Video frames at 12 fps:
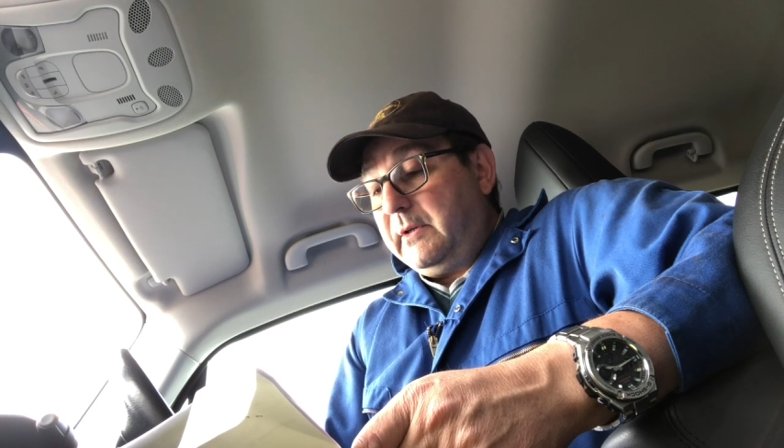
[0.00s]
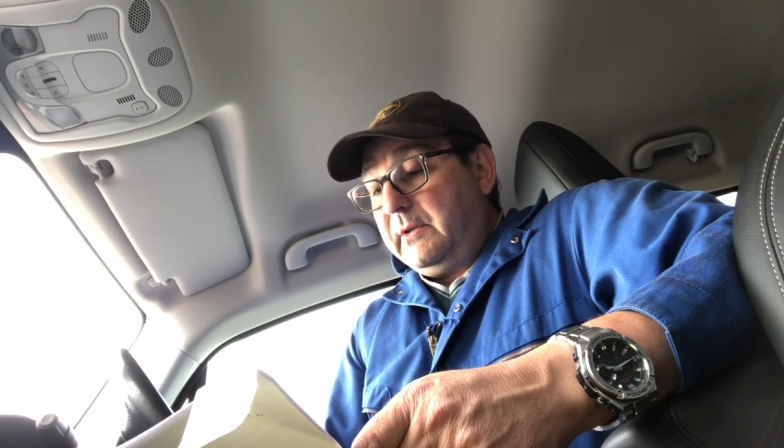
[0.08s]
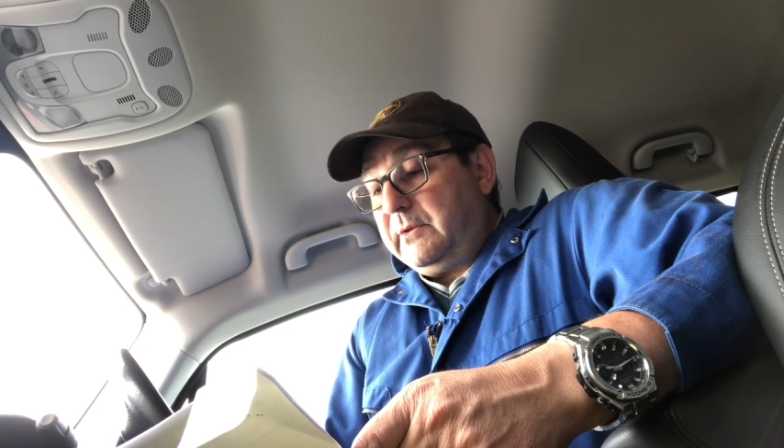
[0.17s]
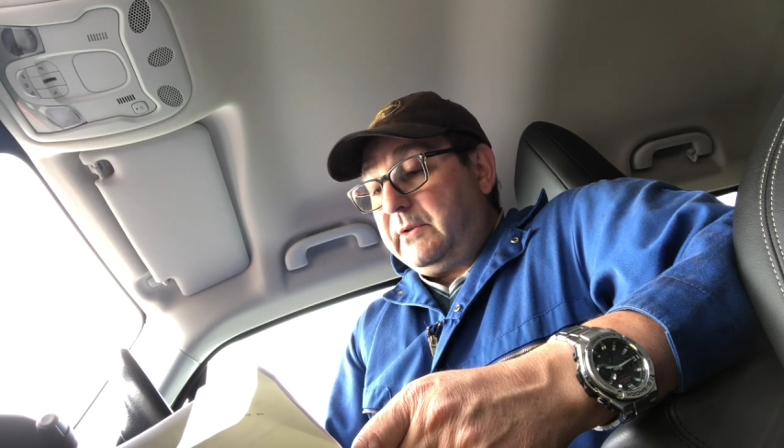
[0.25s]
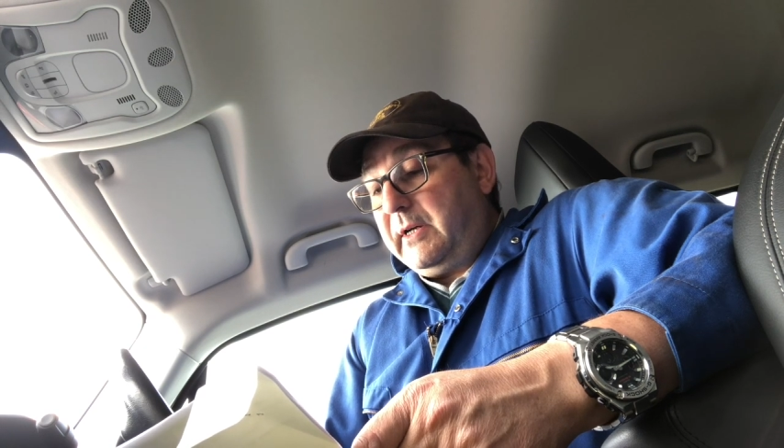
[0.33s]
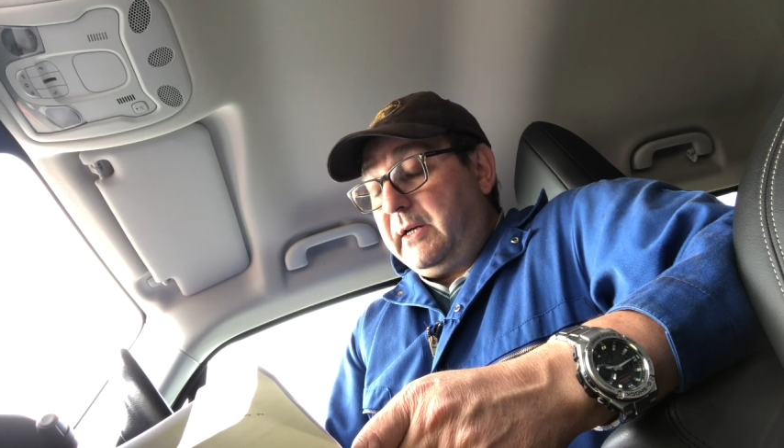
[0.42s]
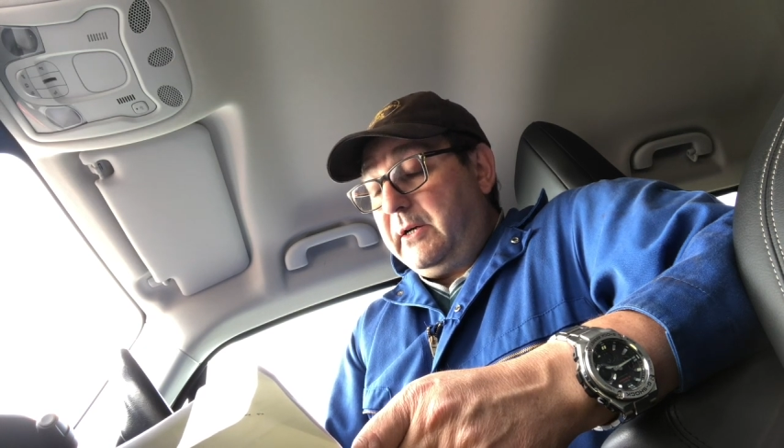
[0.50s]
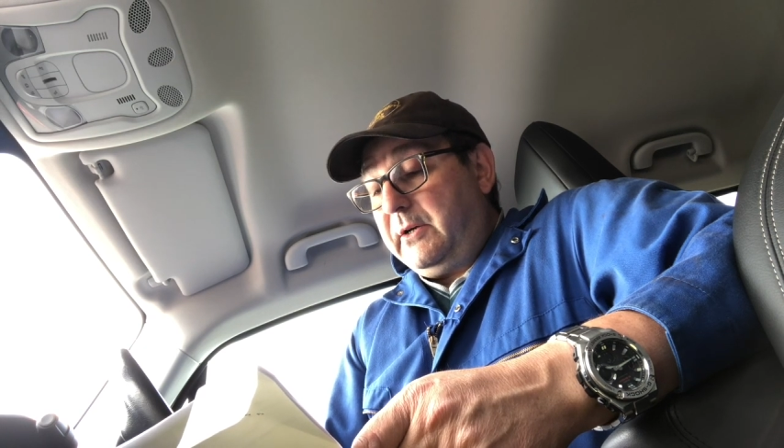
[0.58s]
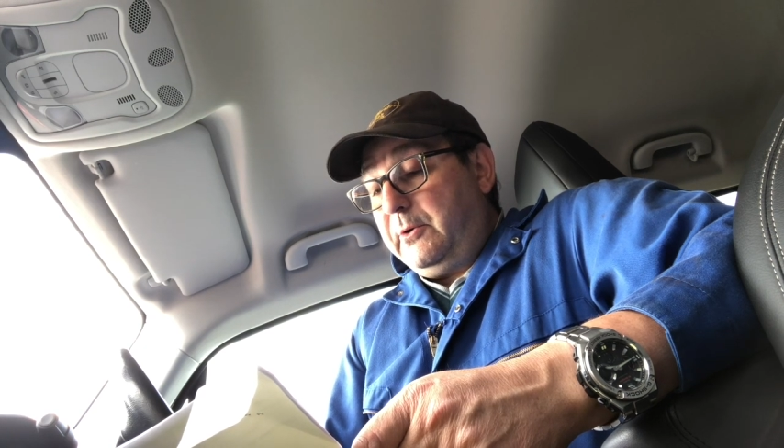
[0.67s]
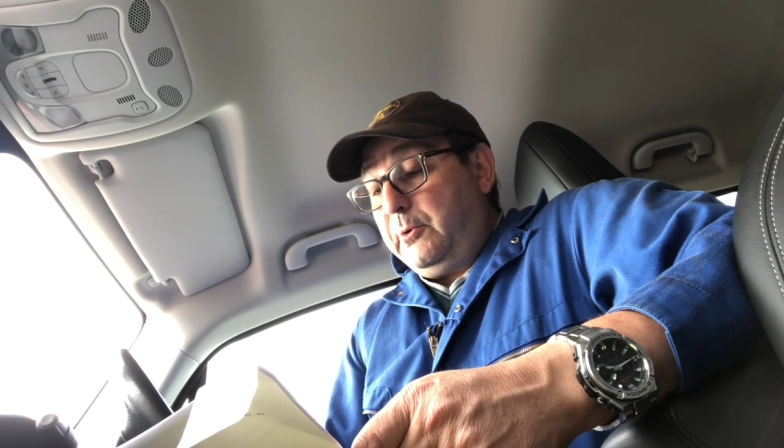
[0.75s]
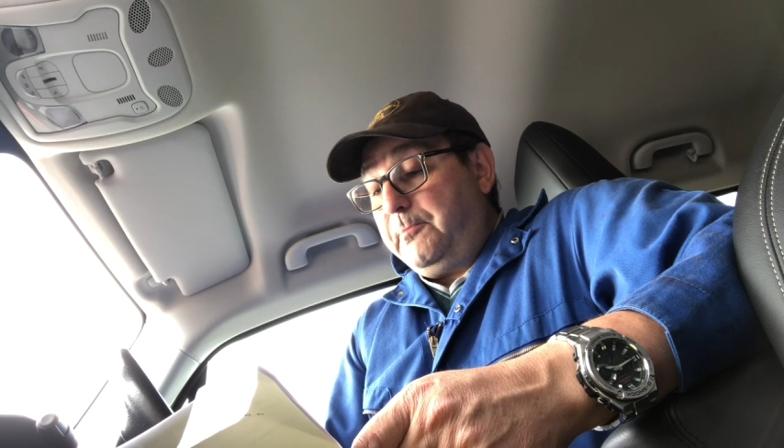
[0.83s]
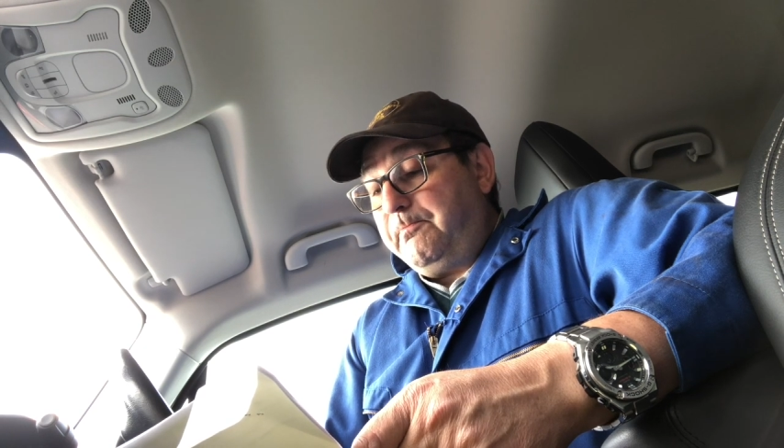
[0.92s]

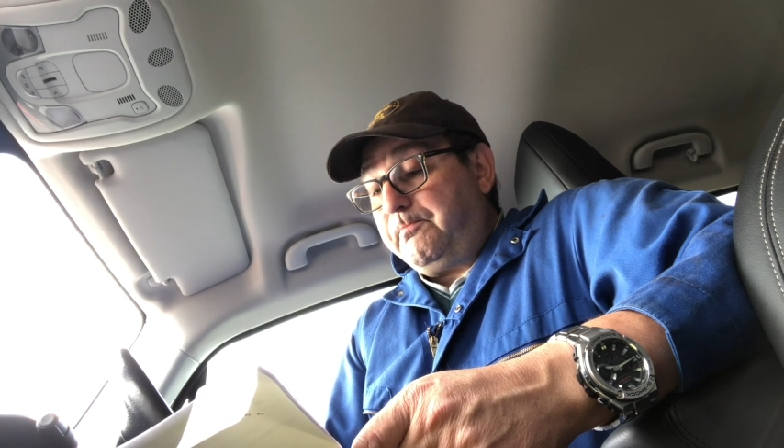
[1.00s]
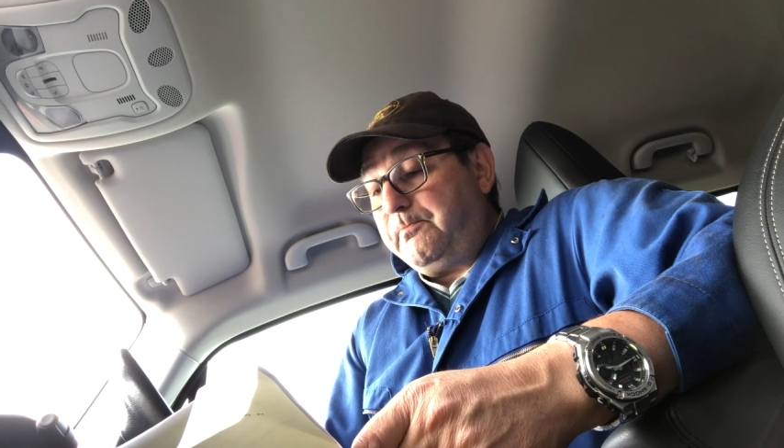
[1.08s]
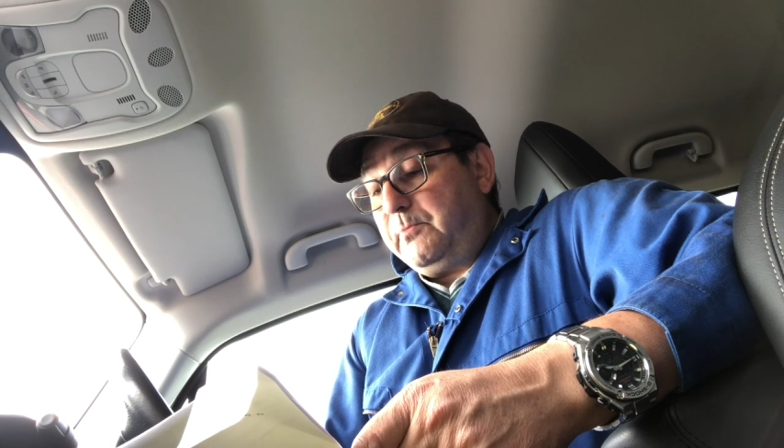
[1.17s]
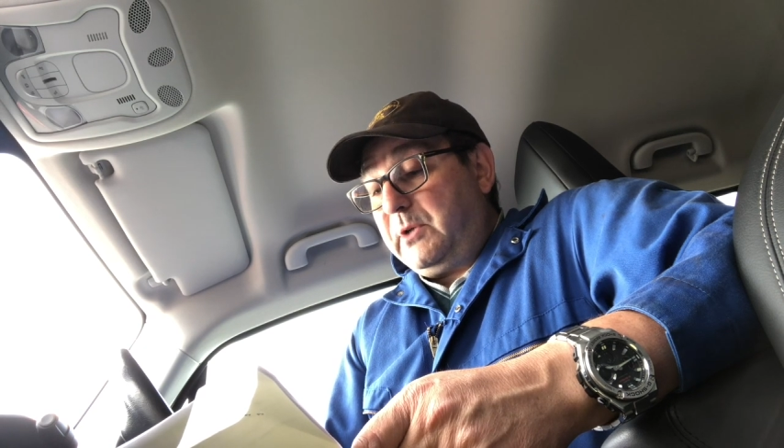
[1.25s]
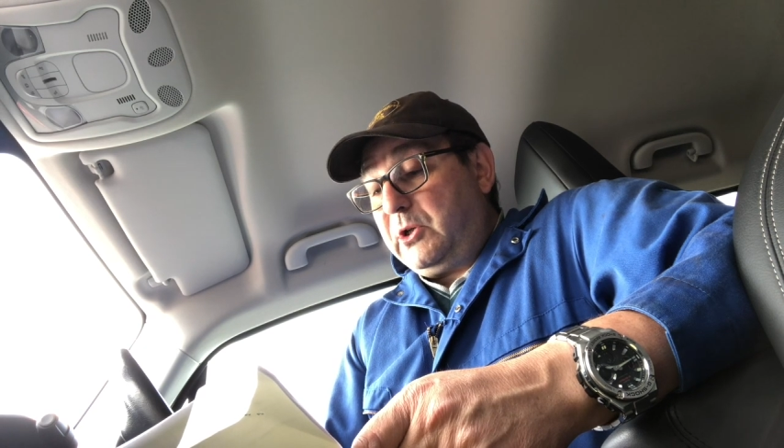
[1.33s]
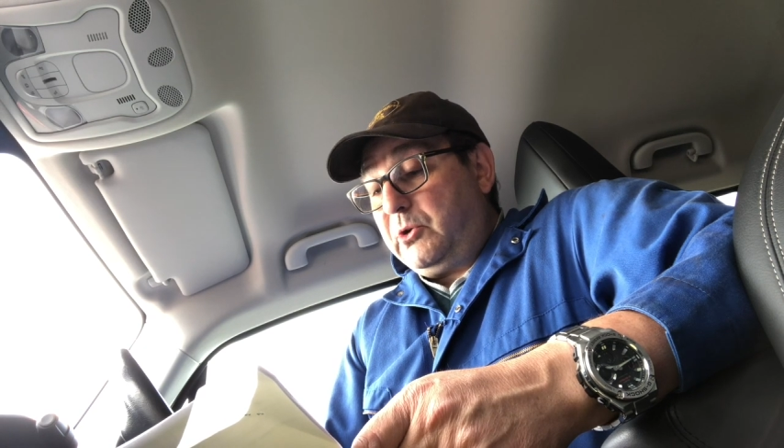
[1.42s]
So it